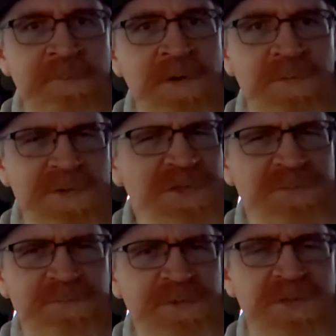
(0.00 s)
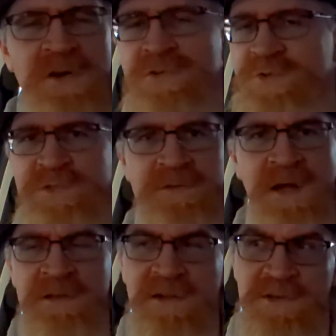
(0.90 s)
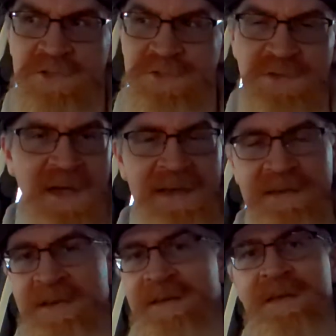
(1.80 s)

which is bizarre because I used to hate it,